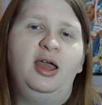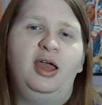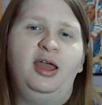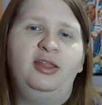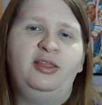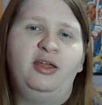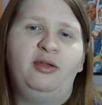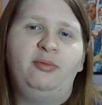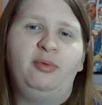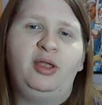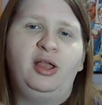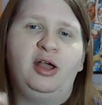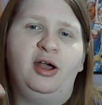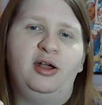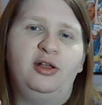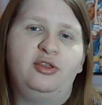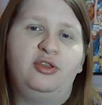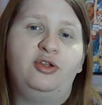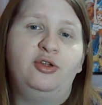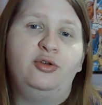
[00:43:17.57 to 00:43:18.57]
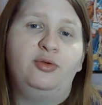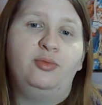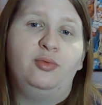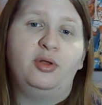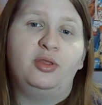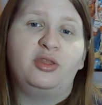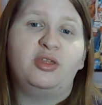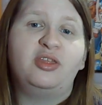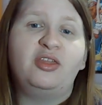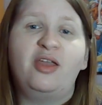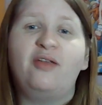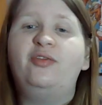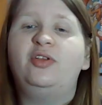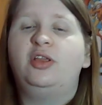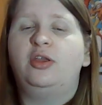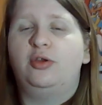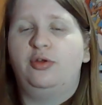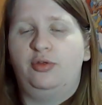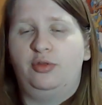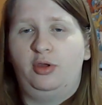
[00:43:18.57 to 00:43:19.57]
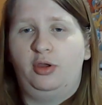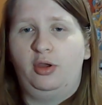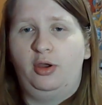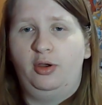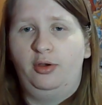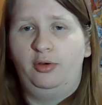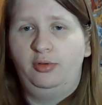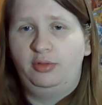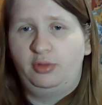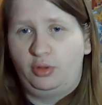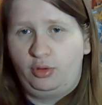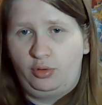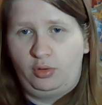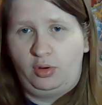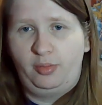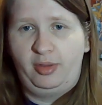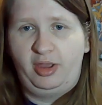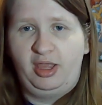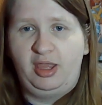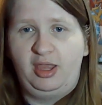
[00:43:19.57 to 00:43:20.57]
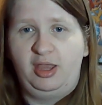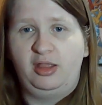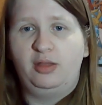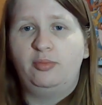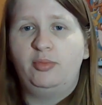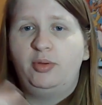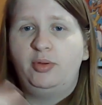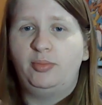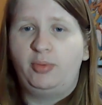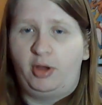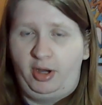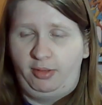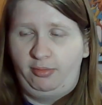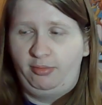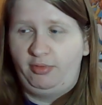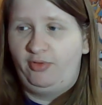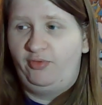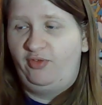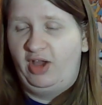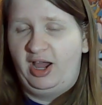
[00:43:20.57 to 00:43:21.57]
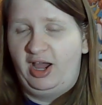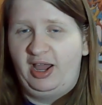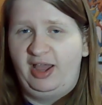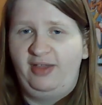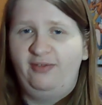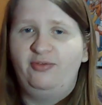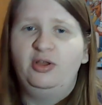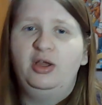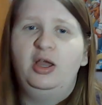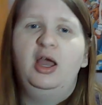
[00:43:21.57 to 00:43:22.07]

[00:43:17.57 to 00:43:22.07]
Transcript: then we cut to, 7 years ago in the Sorbet Kingdom when Bonnie was 5.